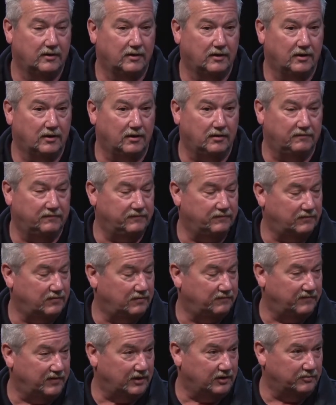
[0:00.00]
of
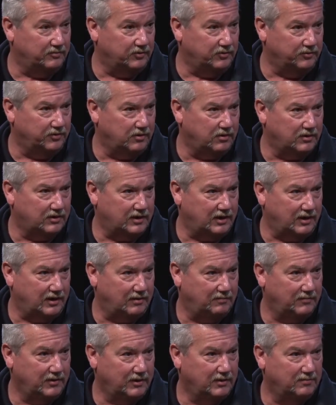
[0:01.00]
available Narcan,
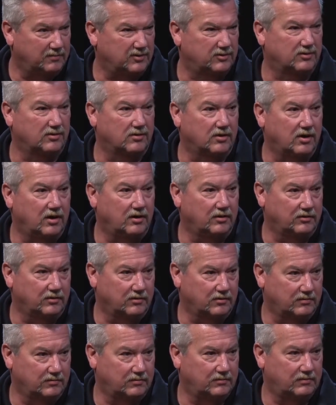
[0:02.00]
but there are other
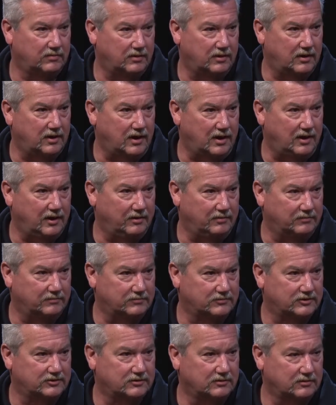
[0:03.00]
uh,
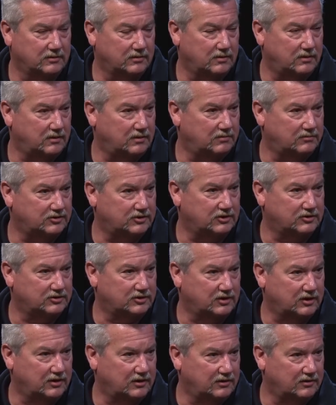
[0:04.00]
items such
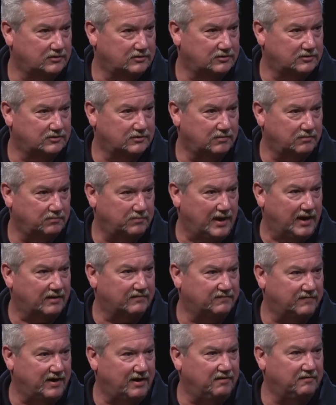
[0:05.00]
as bag
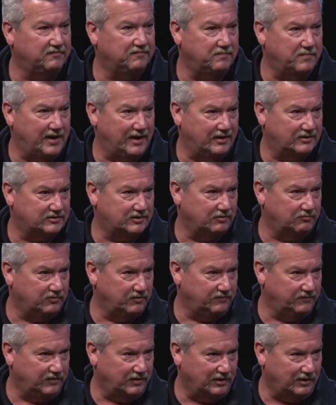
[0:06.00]
valve mask that we
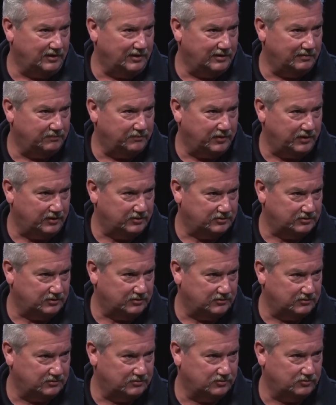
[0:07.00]
ventilate
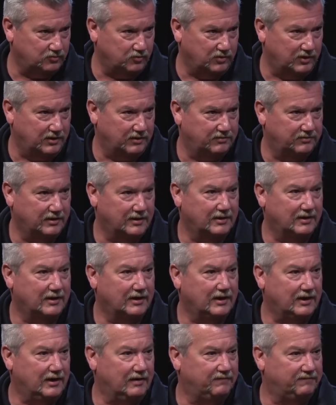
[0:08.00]
patients with.
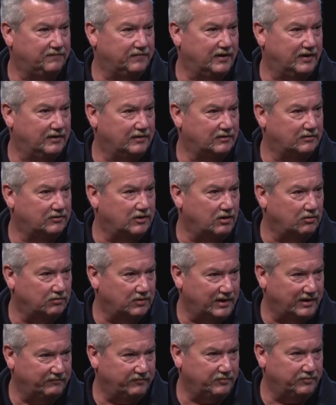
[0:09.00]
If they don't
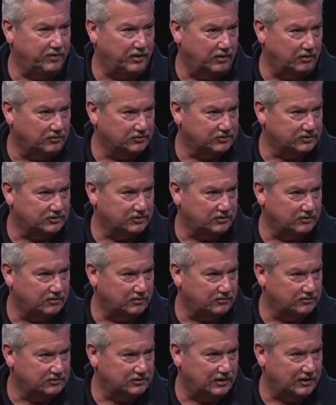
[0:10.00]
have a pulse,
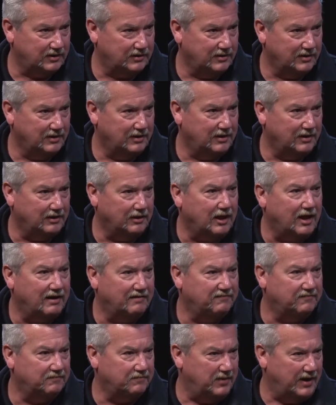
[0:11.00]
there's a, a
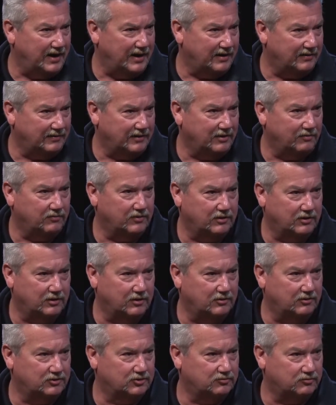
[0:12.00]
life band that we
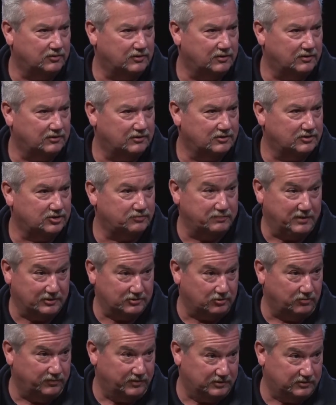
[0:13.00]
use with a
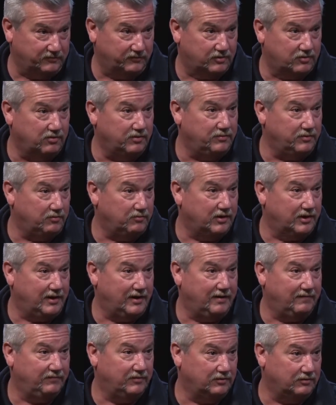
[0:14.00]
special piece of equipment we
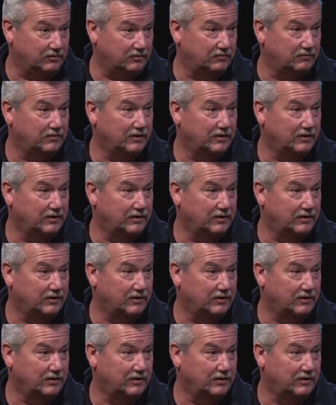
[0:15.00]
have to do